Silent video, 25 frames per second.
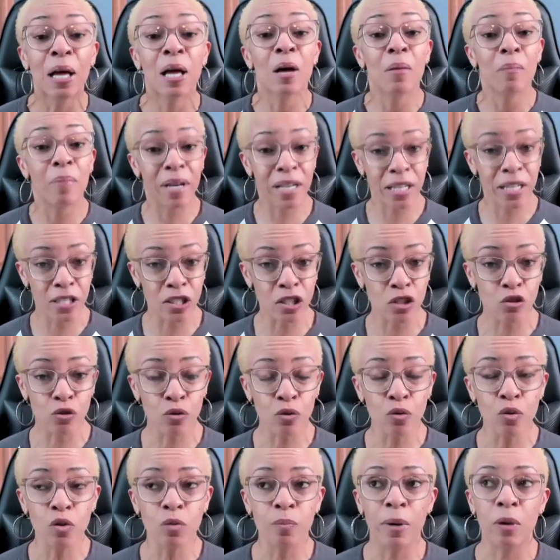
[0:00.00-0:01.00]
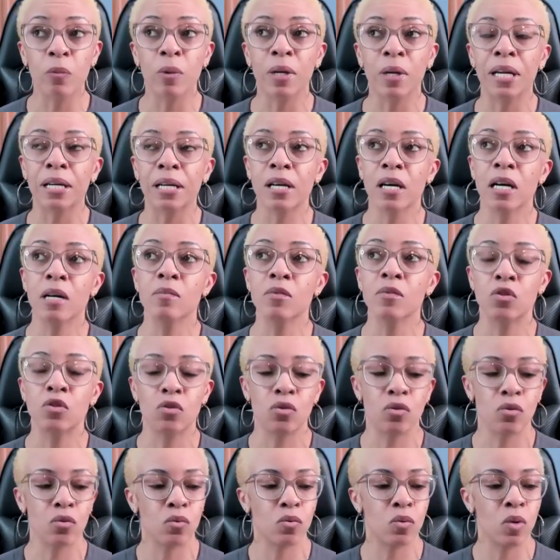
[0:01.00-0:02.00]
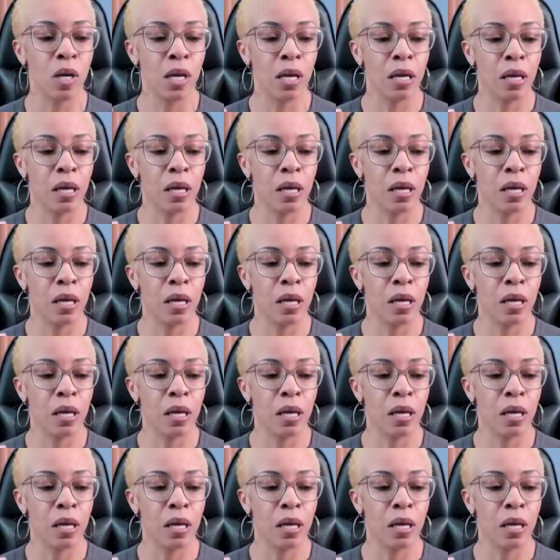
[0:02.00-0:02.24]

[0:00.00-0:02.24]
but it's the truth but when it comes to